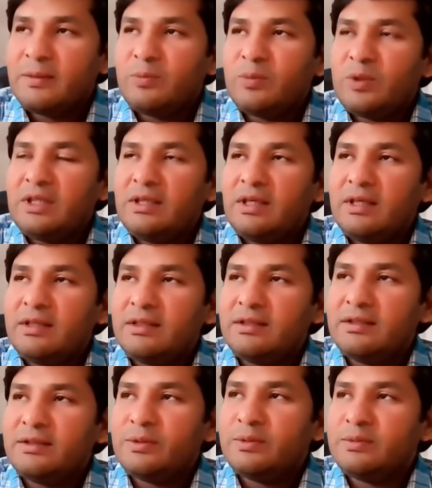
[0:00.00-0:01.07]
something
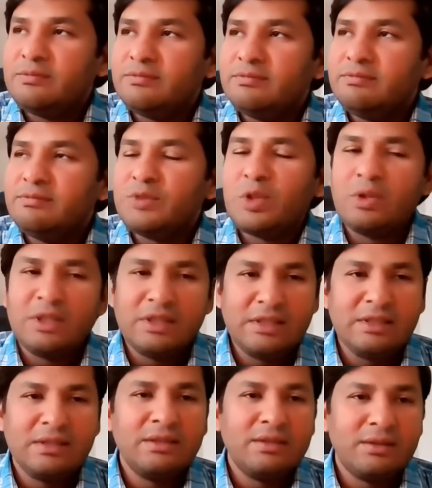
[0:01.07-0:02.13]
like, you know, not
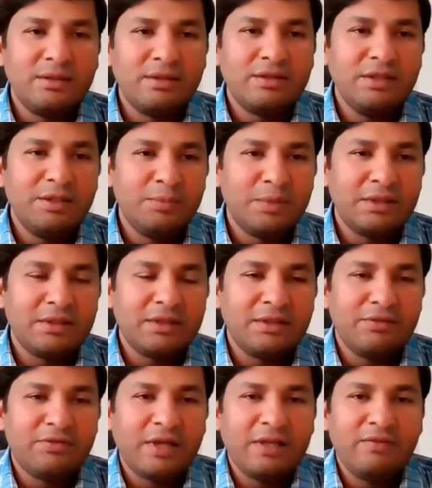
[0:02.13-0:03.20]
an intense retreat, but
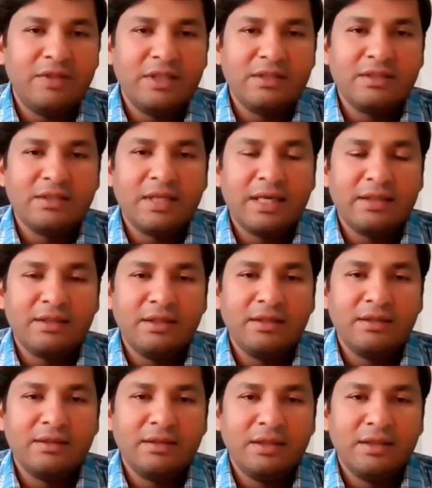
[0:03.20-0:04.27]
a 5 days
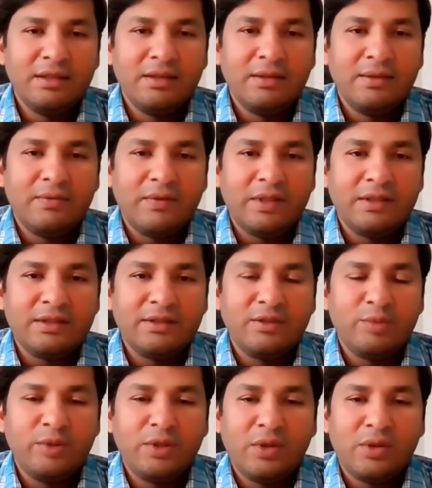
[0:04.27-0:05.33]
gathering where
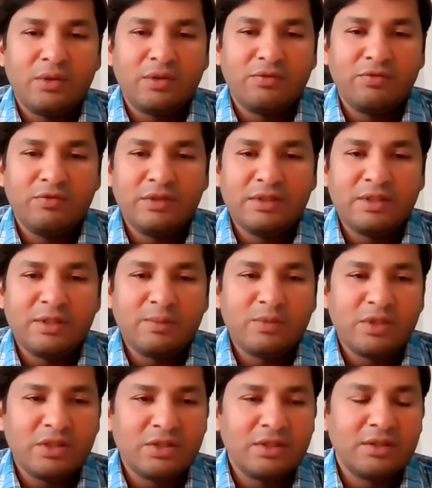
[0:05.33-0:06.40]
there'll be a lot of wisdom
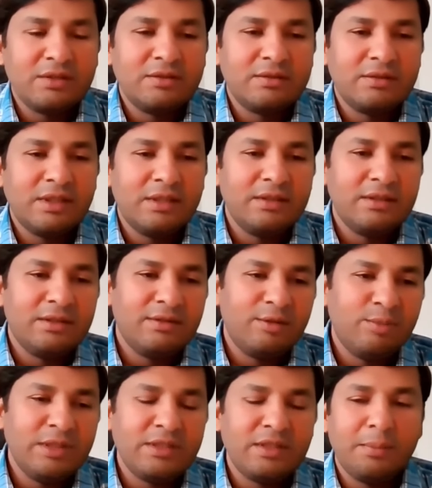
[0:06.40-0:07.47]
session and there
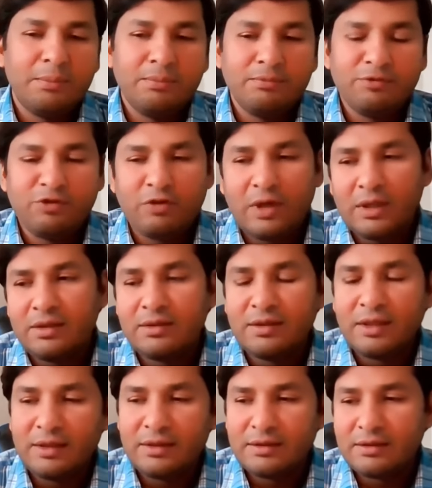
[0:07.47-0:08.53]
will be some
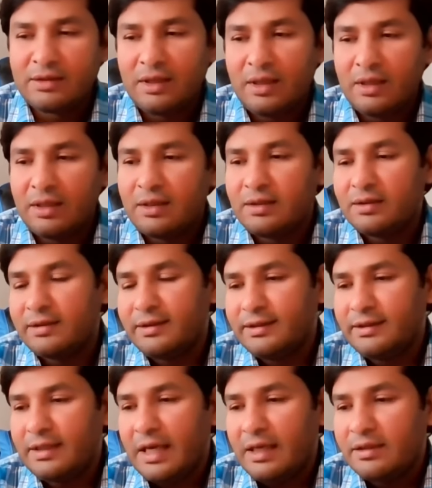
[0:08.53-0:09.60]
fun and gala
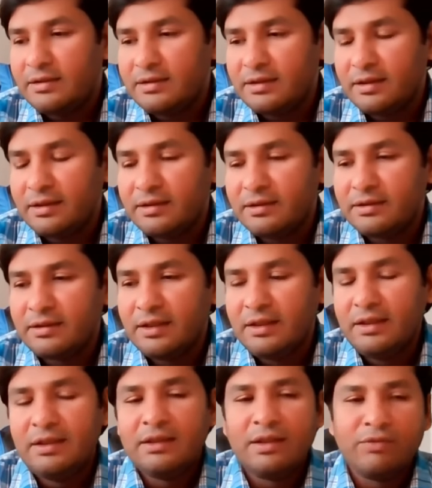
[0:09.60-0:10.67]
and dance and
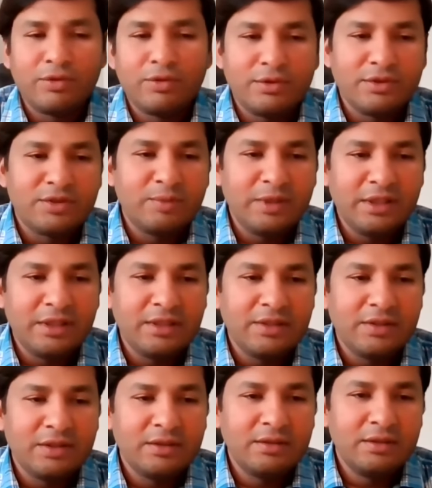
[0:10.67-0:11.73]
of course
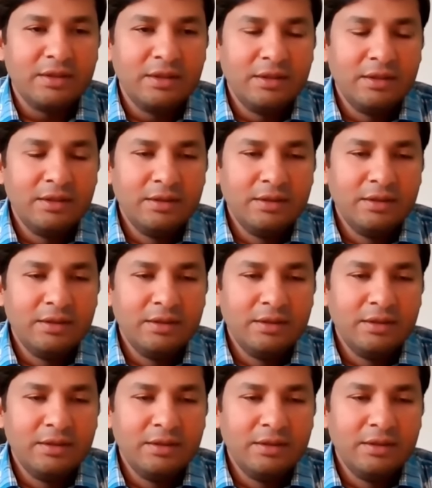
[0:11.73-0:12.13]
meditation.